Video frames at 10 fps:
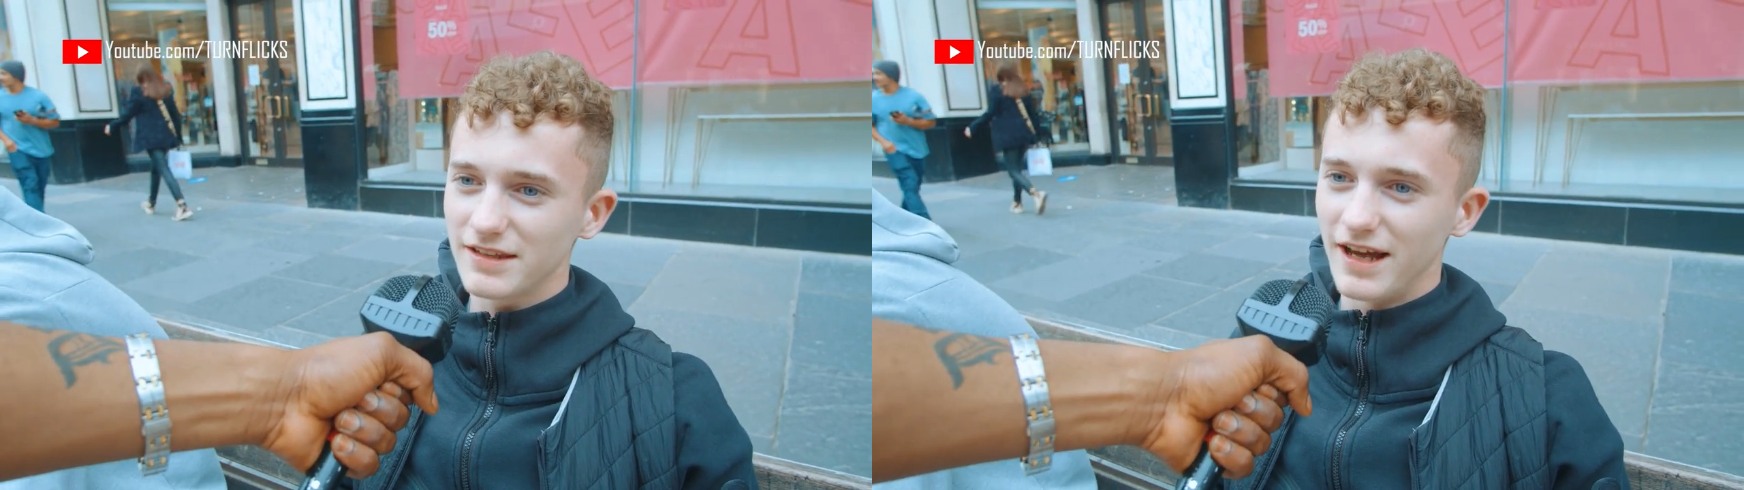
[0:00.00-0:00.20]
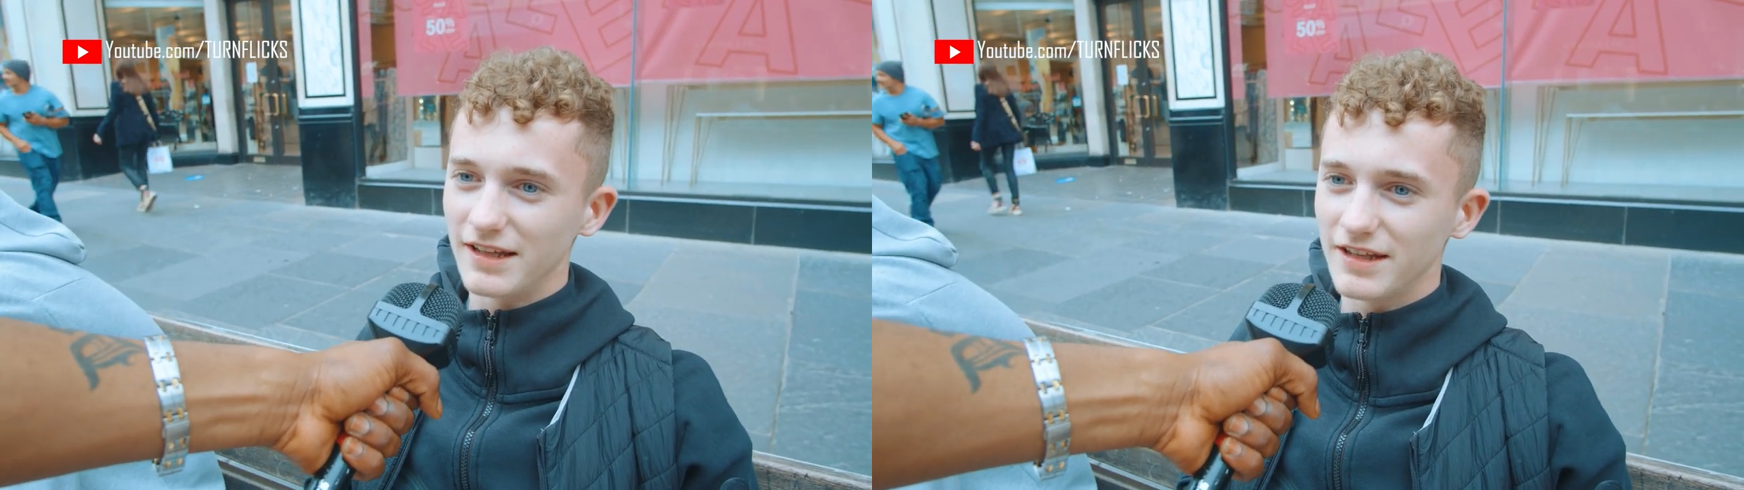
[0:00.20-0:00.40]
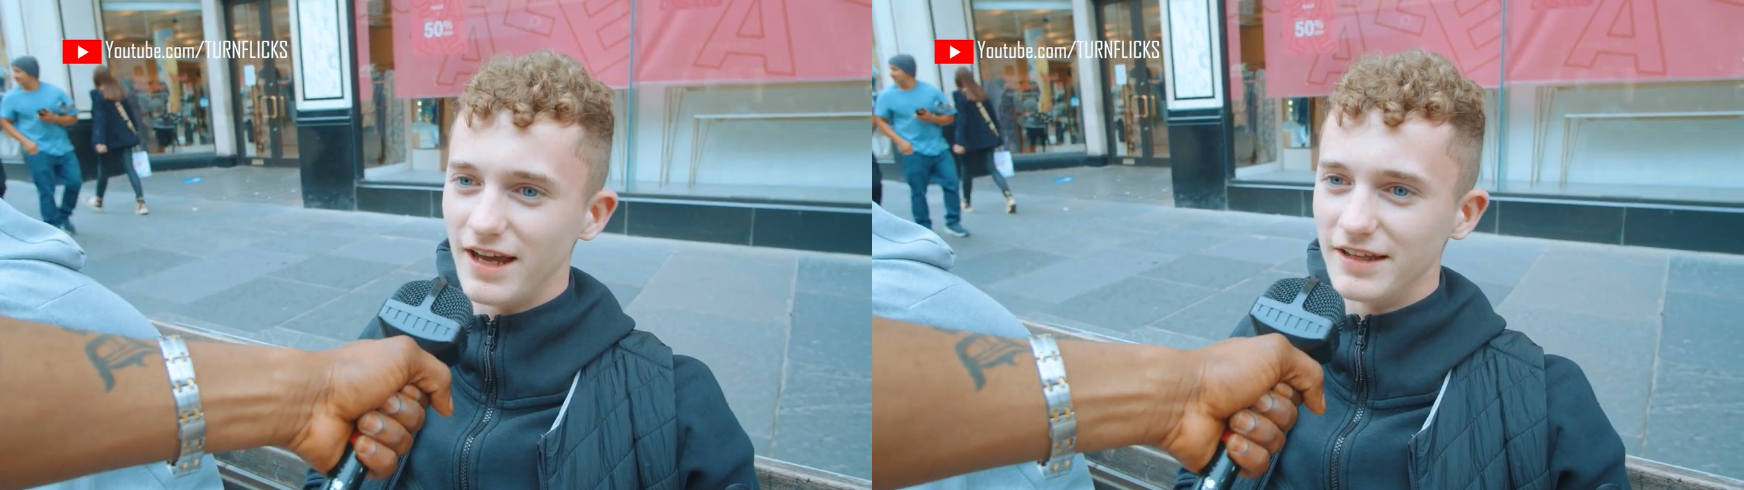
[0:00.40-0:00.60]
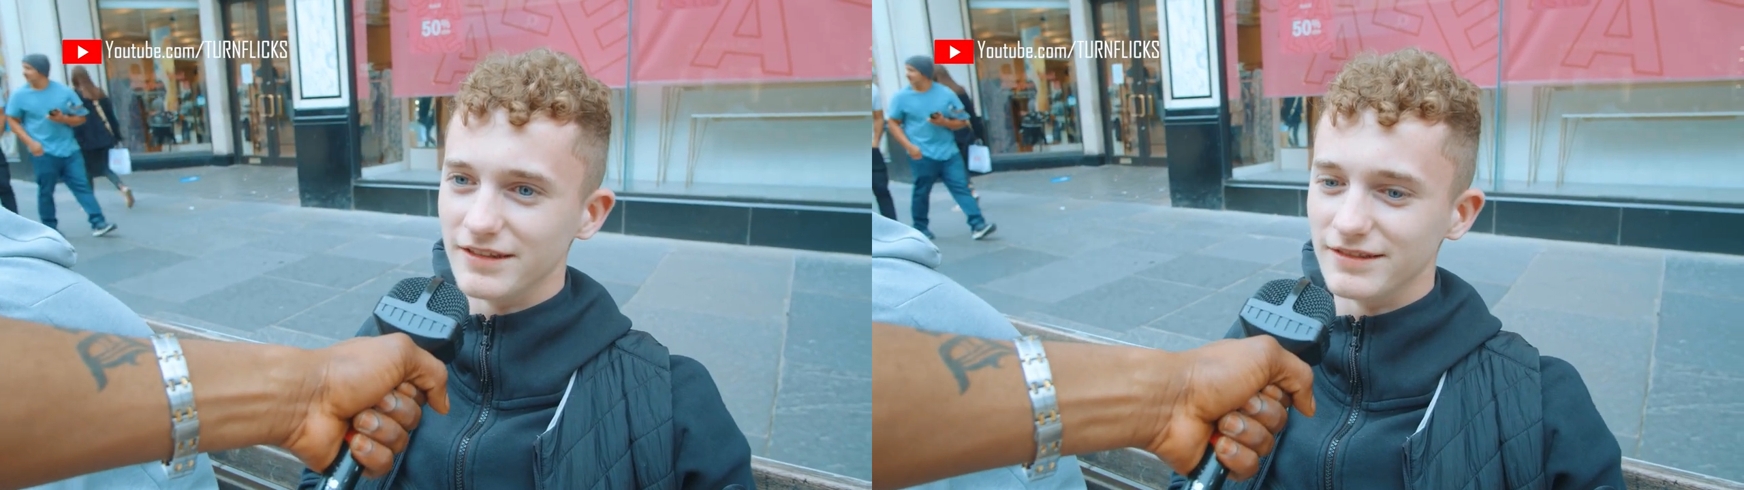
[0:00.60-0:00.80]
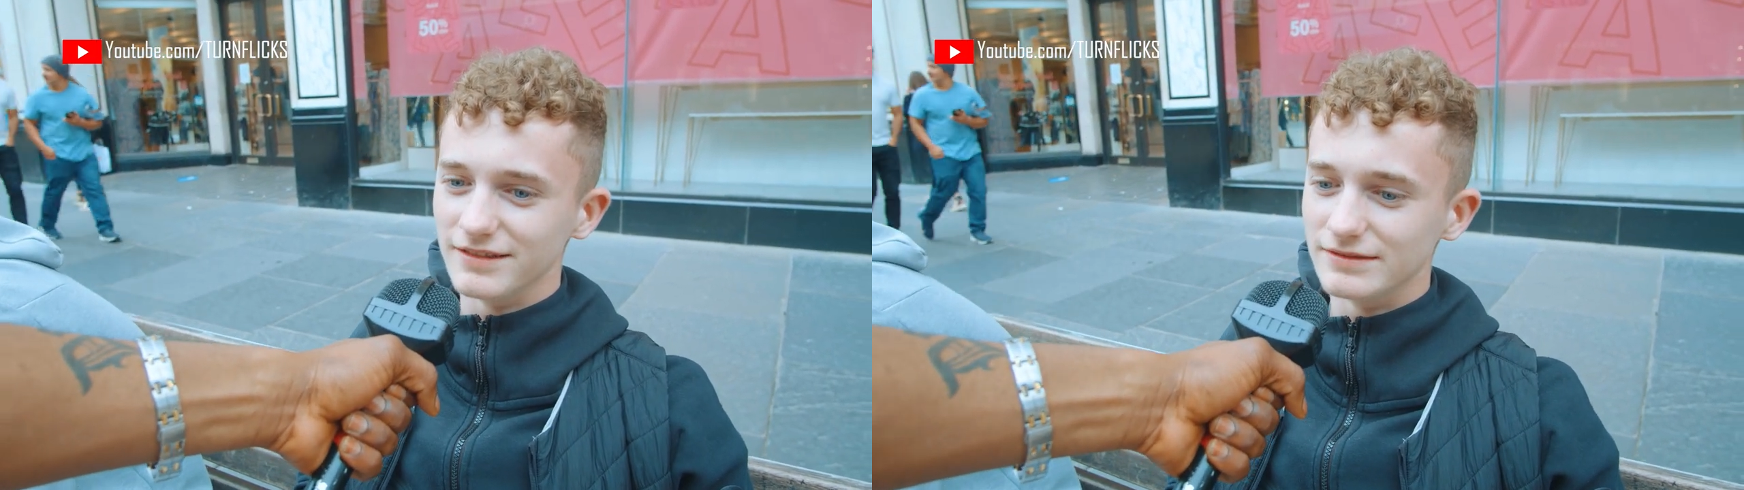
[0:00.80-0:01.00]
Ghana,
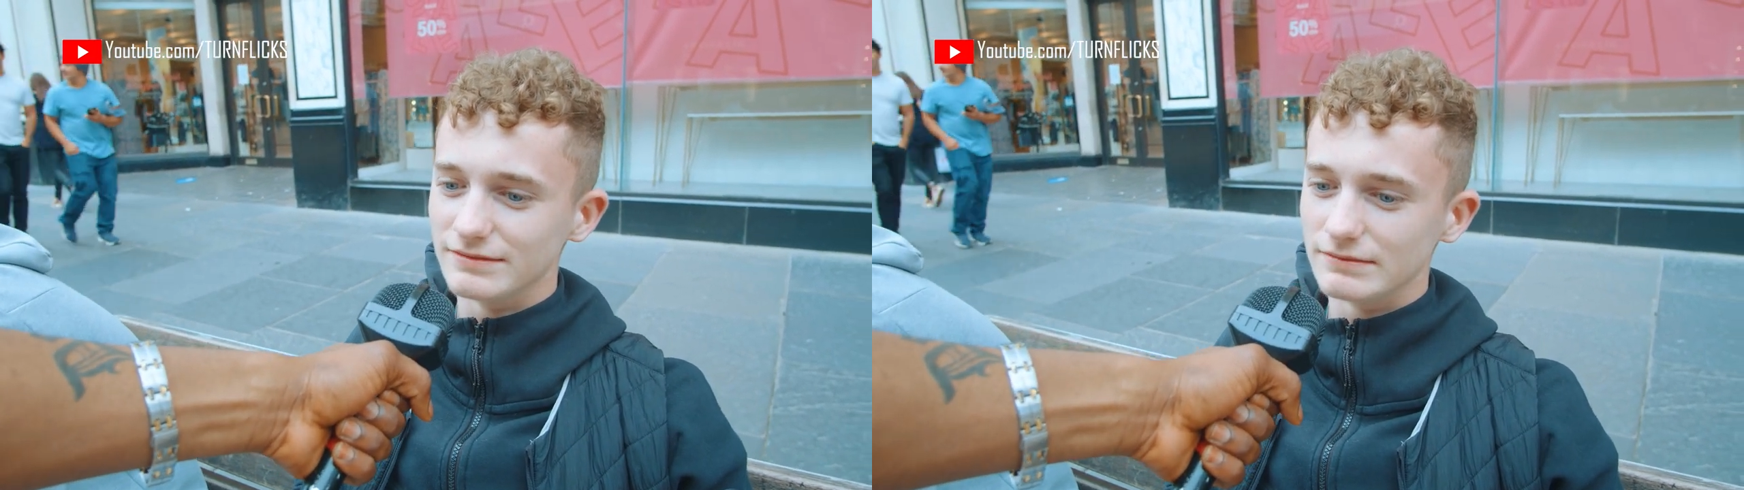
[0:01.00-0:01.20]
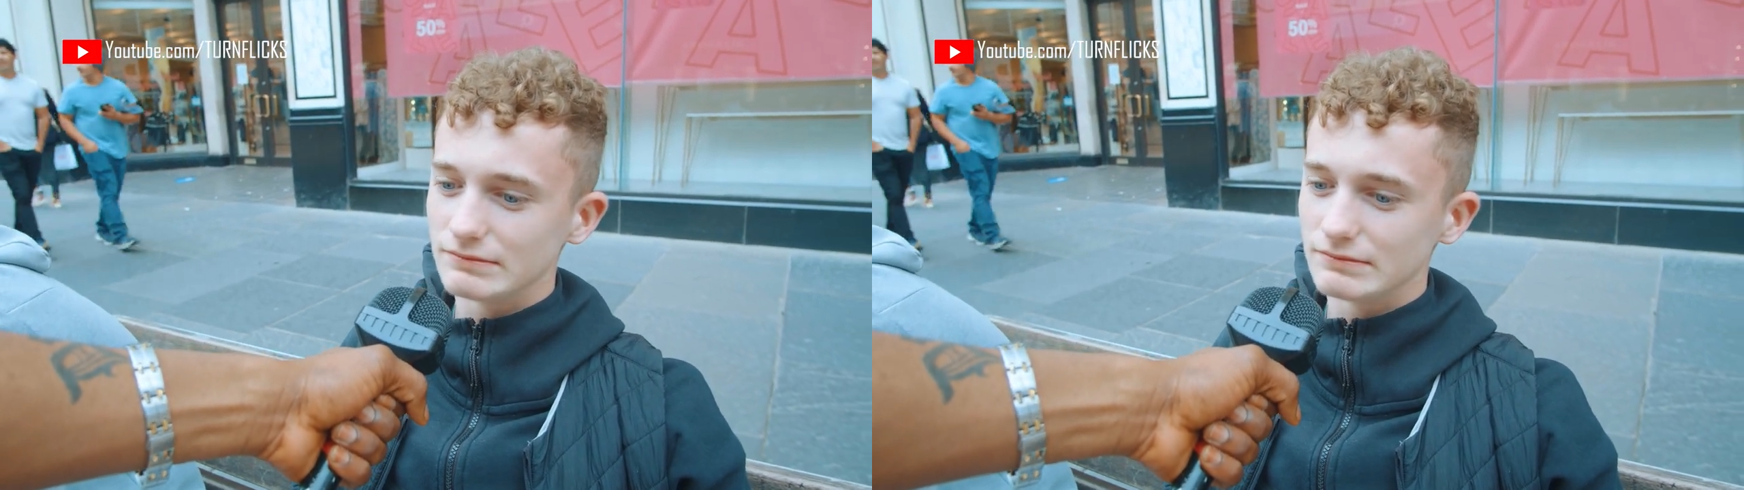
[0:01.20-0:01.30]
and...